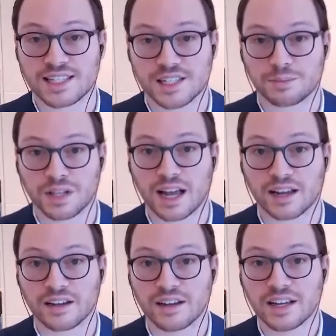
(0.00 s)
to play
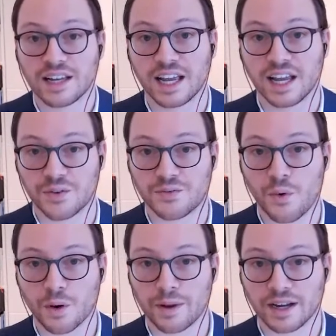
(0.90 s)
in
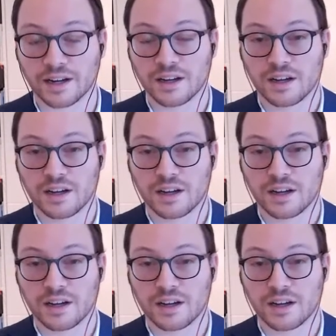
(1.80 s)
informing